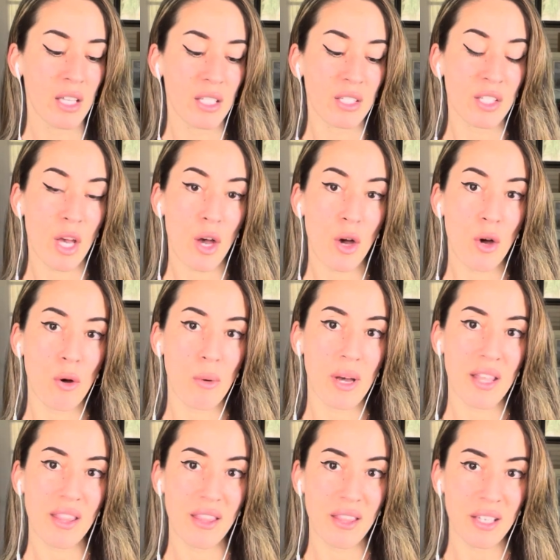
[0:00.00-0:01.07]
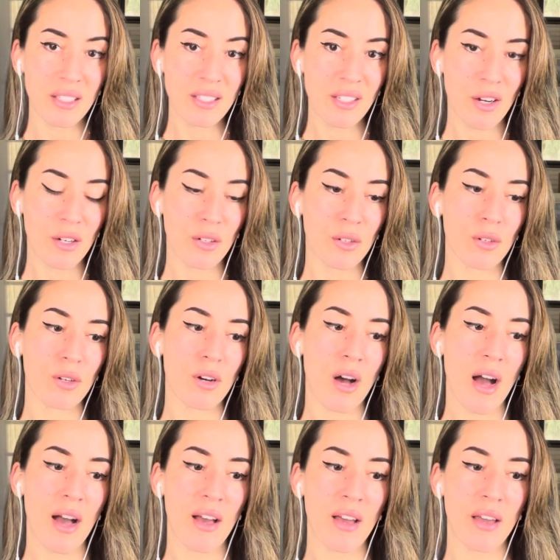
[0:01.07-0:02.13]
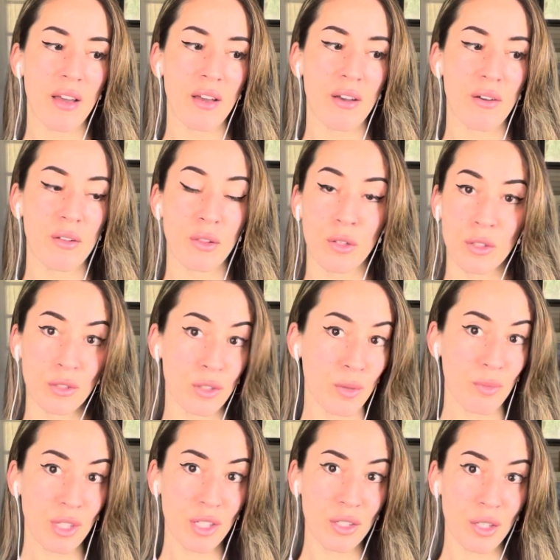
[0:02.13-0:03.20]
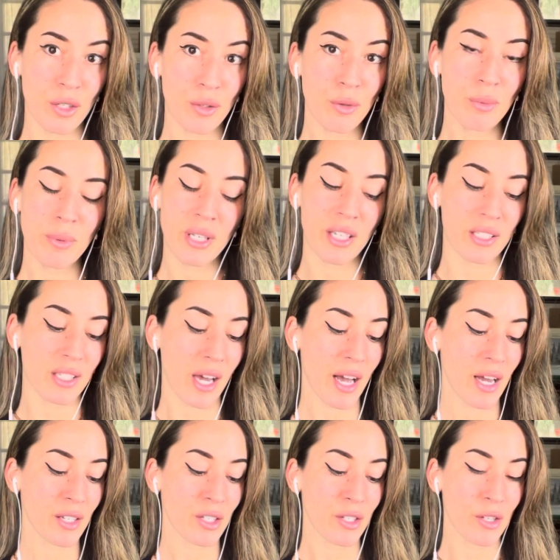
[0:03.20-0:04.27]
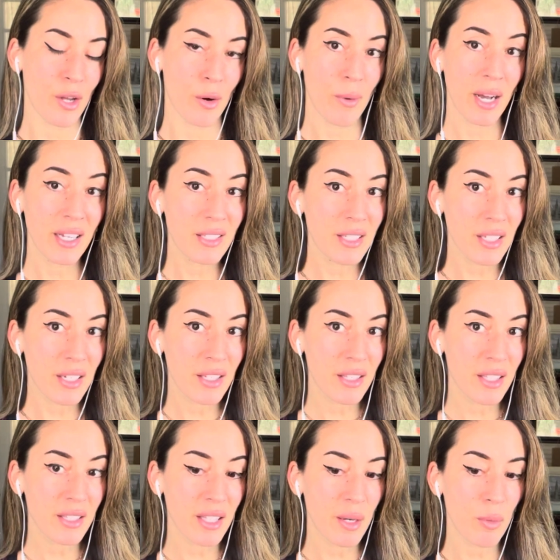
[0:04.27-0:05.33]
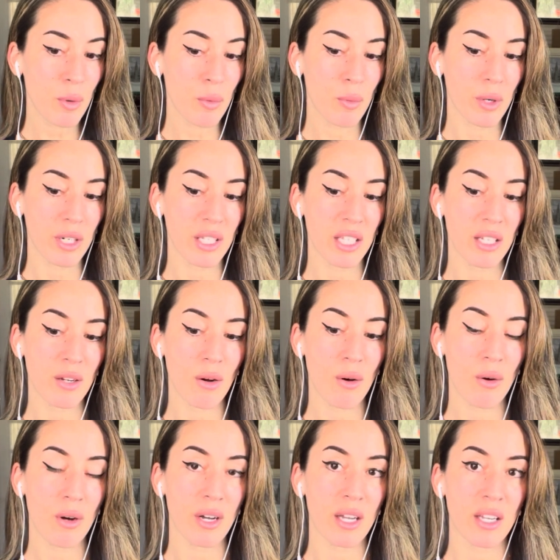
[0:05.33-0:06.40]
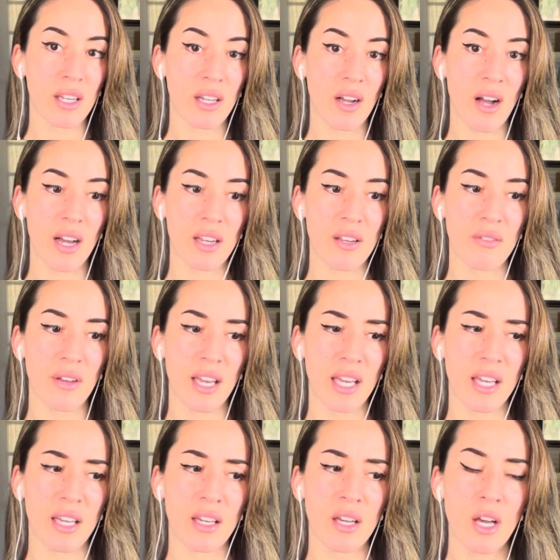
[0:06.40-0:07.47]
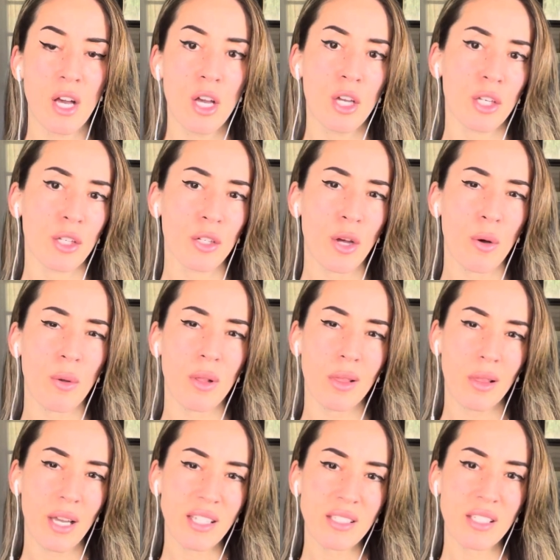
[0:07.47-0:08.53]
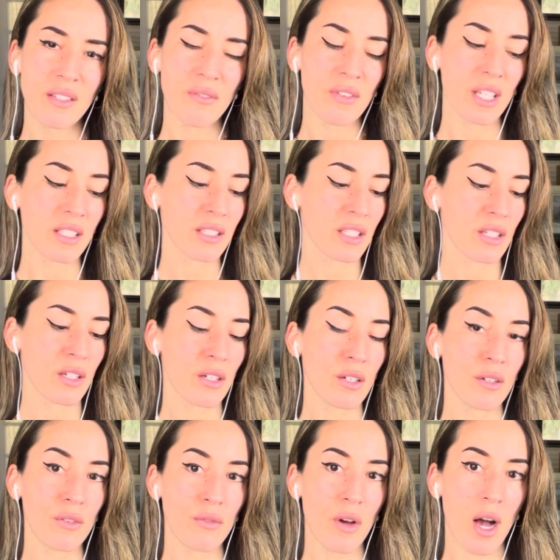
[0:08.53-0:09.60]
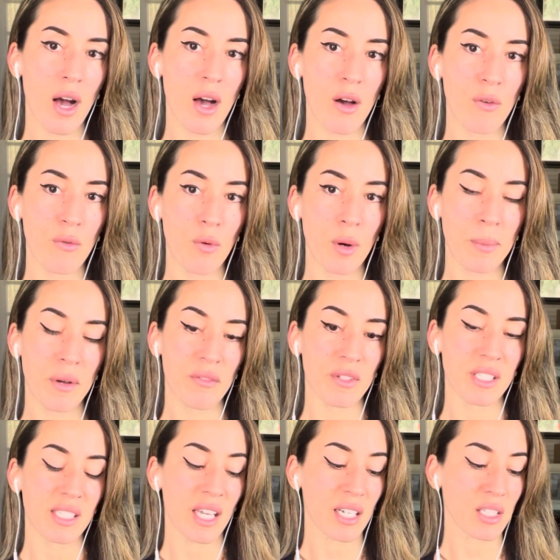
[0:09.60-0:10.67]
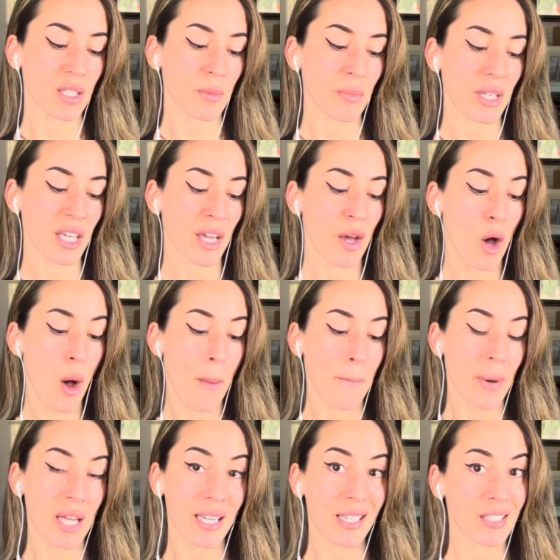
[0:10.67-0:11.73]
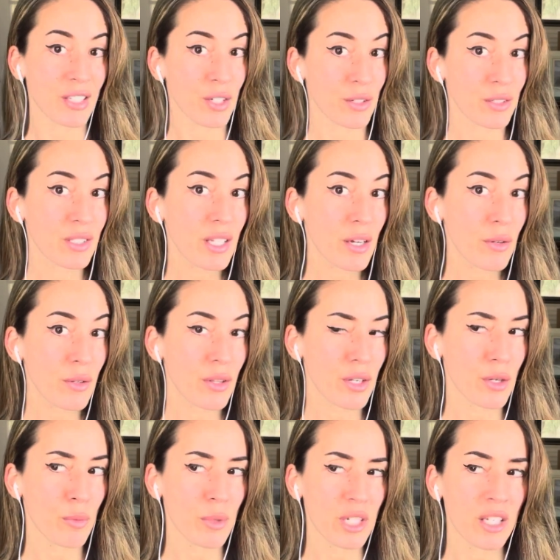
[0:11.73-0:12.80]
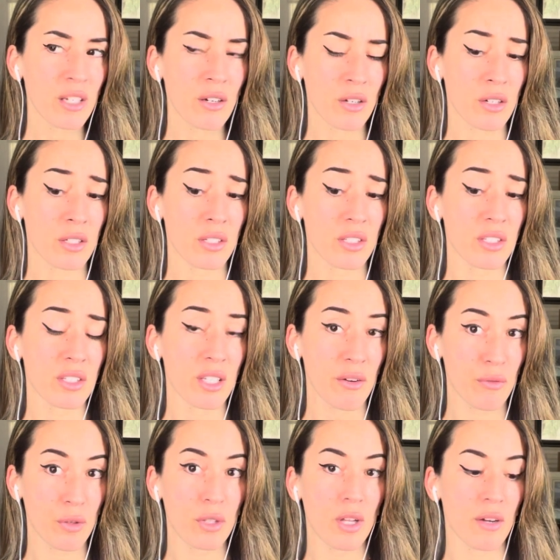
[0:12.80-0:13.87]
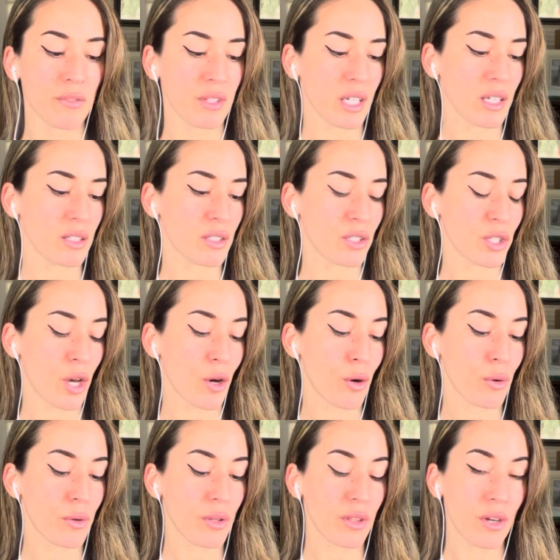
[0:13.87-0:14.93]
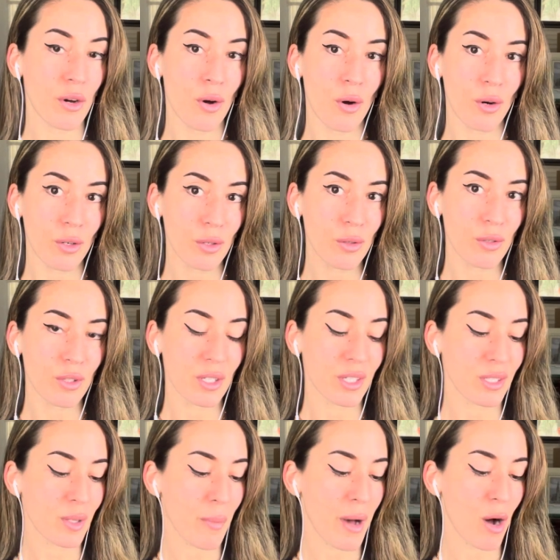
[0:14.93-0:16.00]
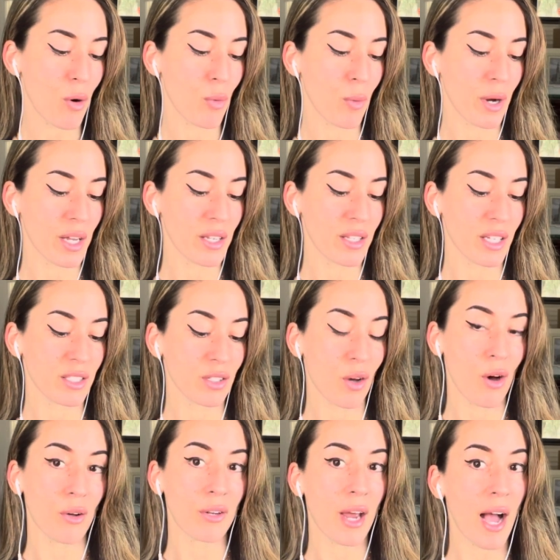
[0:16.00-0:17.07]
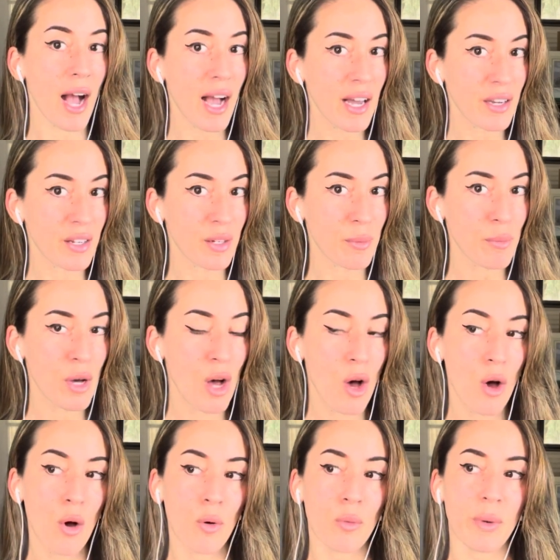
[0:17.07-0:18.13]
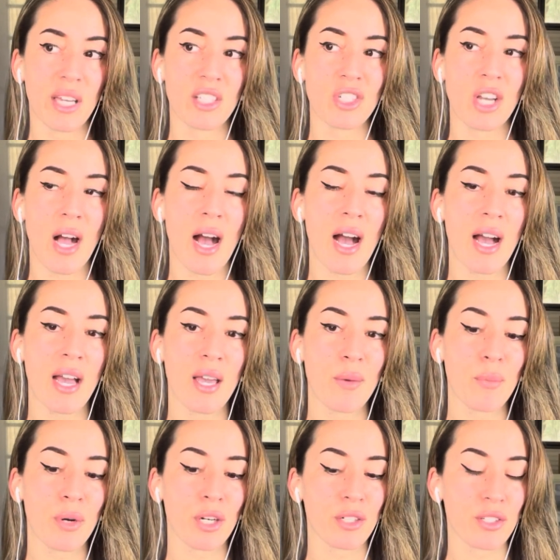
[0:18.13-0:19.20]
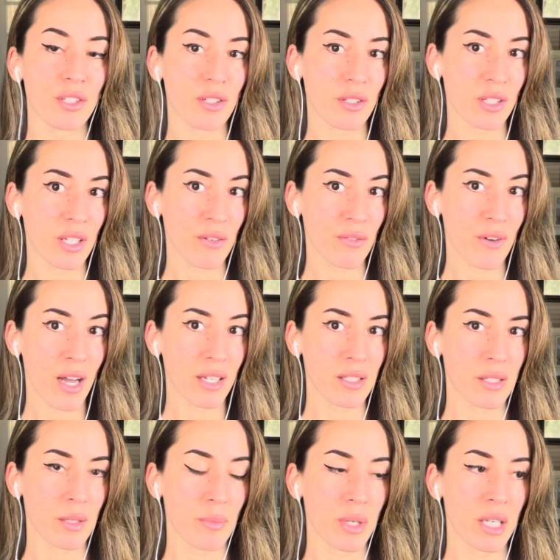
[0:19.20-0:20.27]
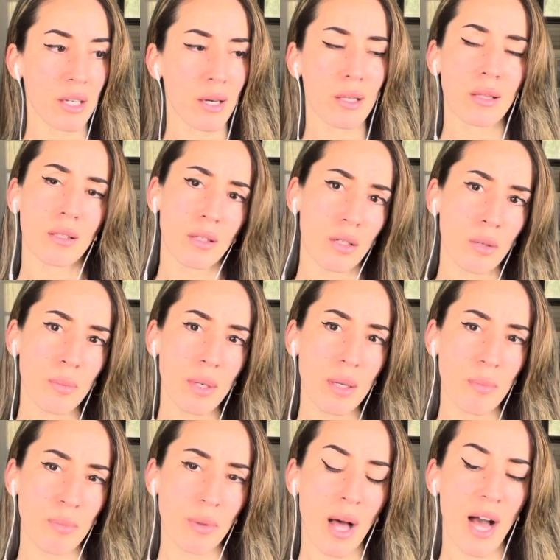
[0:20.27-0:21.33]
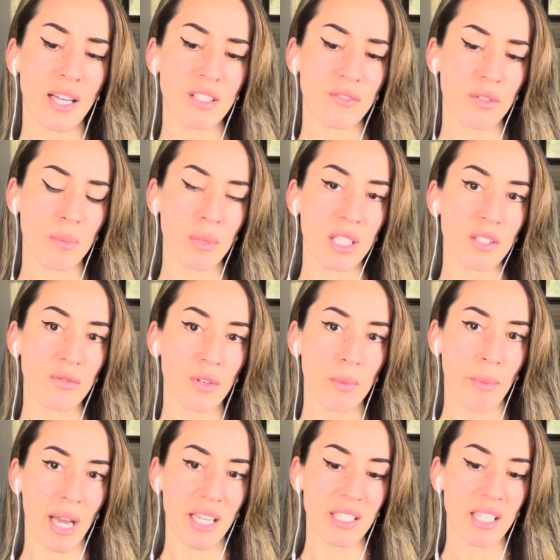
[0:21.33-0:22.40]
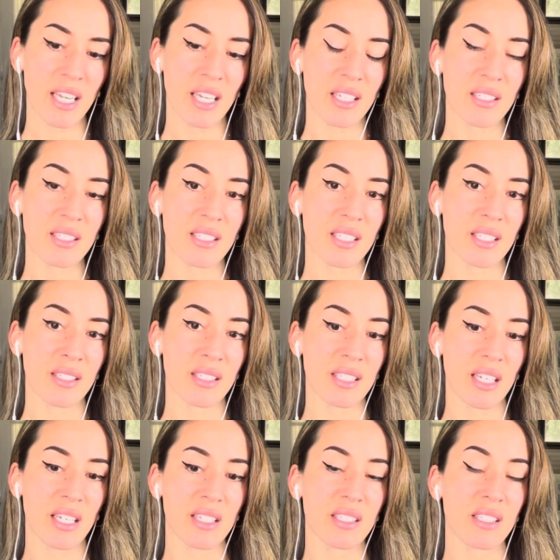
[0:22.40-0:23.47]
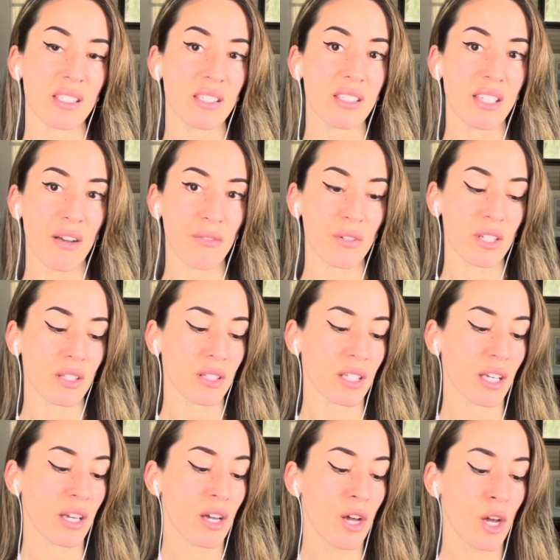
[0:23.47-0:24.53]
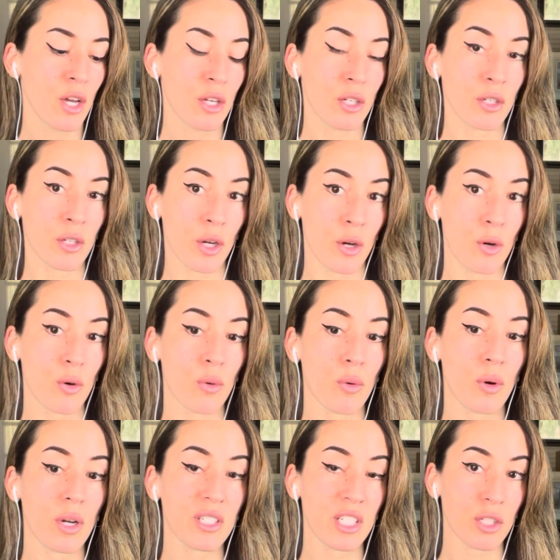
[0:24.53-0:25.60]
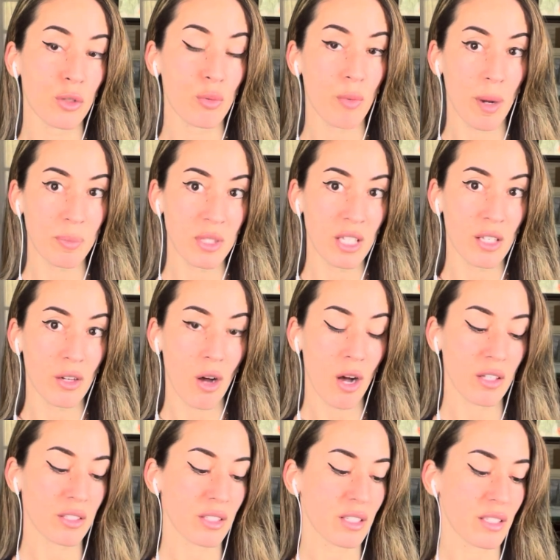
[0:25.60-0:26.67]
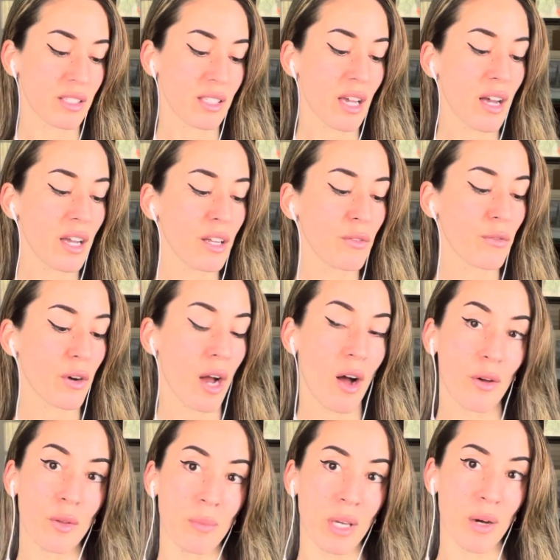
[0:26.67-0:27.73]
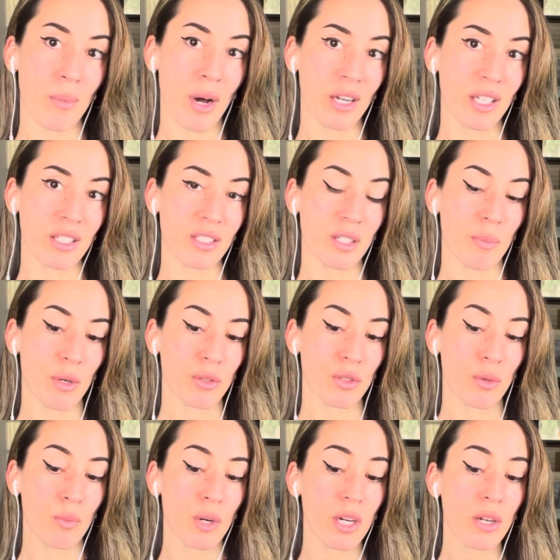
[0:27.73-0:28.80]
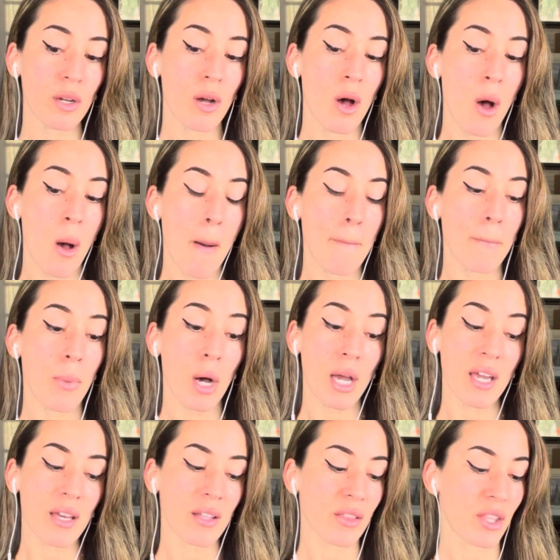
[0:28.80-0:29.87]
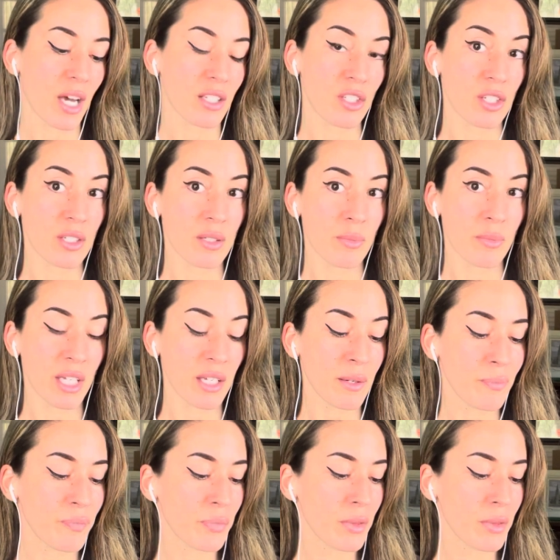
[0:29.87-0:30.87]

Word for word: So, this article, I learned something new because I had no idea that they were working on kind of a, you know, less invasive uh, form of vasectomy but it turns out they're working on several of these. So the article is about one that's called Adam, which I personally find to be a little bit blasphemous for my taste since it's definitely, you know, disrupting God's design for how the male body is supposed to work. But that's just me.